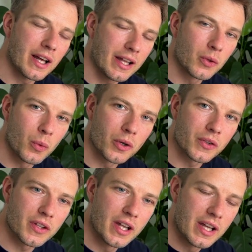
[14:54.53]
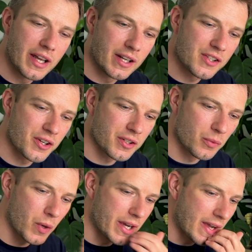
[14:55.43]
world in a certain
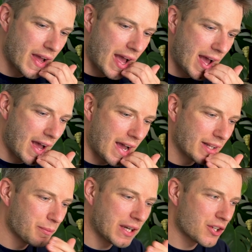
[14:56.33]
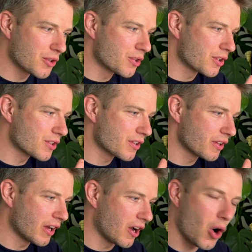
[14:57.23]
way, and it makes you just
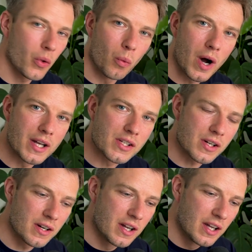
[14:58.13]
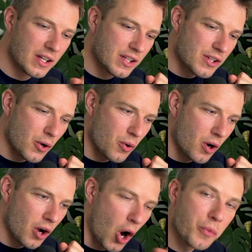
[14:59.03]
all the wiser. So
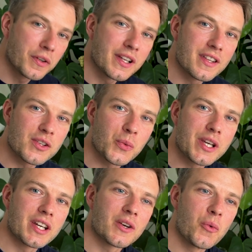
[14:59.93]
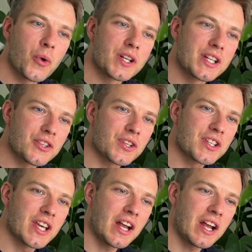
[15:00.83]
hopefully this week was interesting.